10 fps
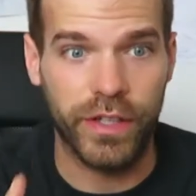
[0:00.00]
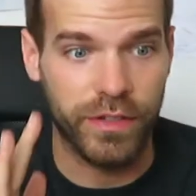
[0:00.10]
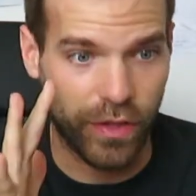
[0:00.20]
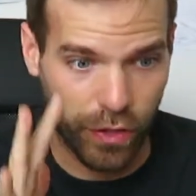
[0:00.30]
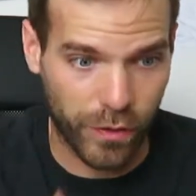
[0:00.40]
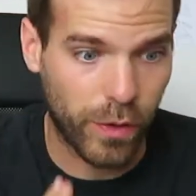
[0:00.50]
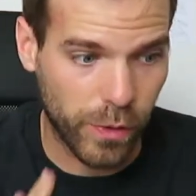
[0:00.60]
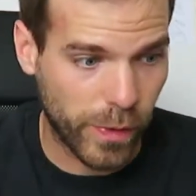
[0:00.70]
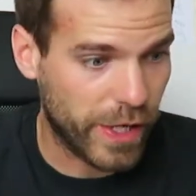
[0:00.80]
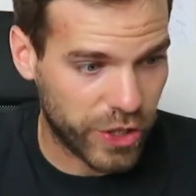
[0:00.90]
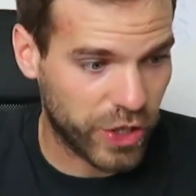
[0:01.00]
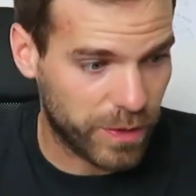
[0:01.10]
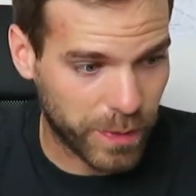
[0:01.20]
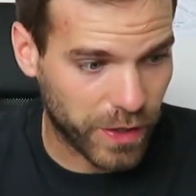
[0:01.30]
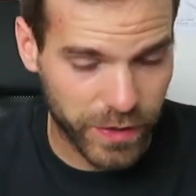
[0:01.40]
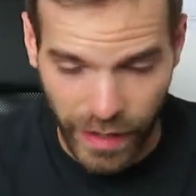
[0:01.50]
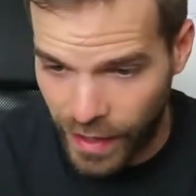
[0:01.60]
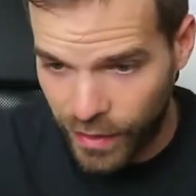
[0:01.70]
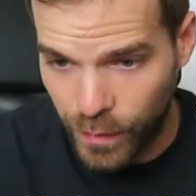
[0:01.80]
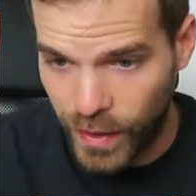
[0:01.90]
and throw away shit, because
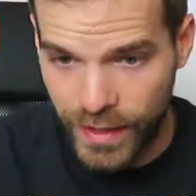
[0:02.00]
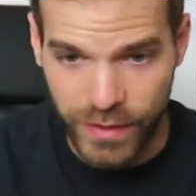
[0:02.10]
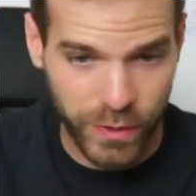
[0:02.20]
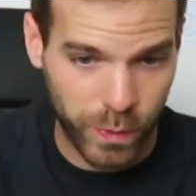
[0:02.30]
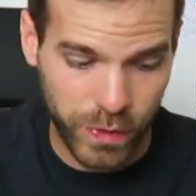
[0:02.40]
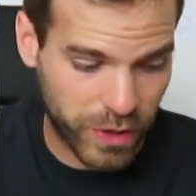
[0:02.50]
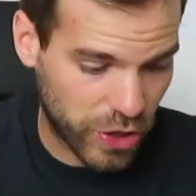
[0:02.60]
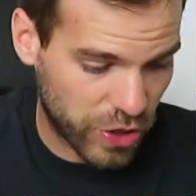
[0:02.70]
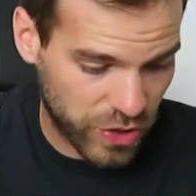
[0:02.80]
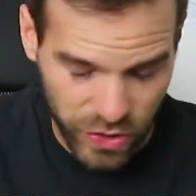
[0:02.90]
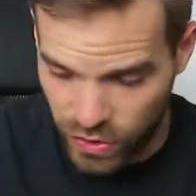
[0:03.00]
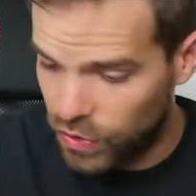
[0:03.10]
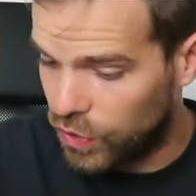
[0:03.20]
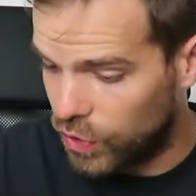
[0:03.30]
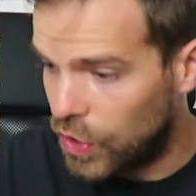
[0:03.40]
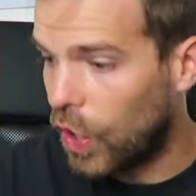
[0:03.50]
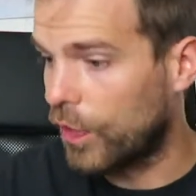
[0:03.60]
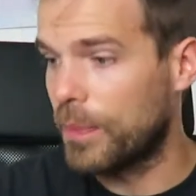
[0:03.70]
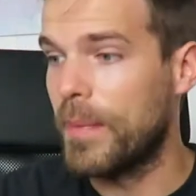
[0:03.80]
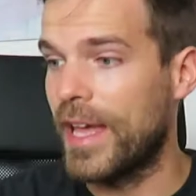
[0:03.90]
otherwise you will just
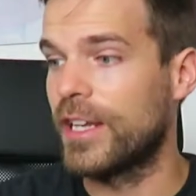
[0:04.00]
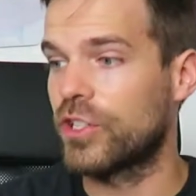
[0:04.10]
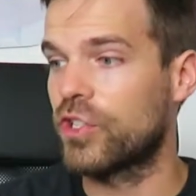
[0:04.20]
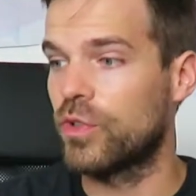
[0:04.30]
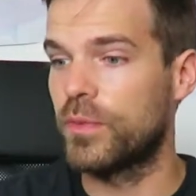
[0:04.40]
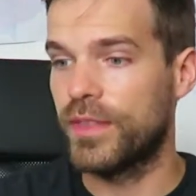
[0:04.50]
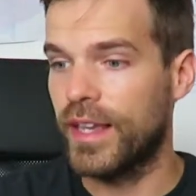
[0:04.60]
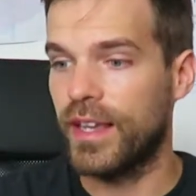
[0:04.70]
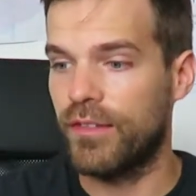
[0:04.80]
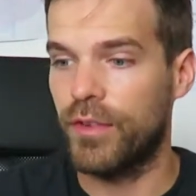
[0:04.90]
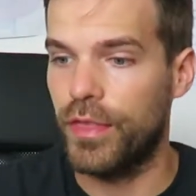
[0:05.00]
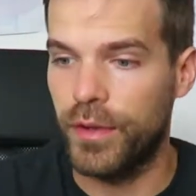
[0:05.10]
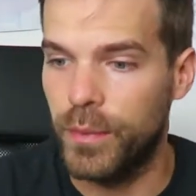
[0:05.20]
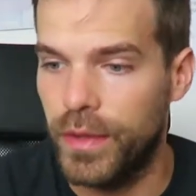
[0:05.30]
not manage to take everything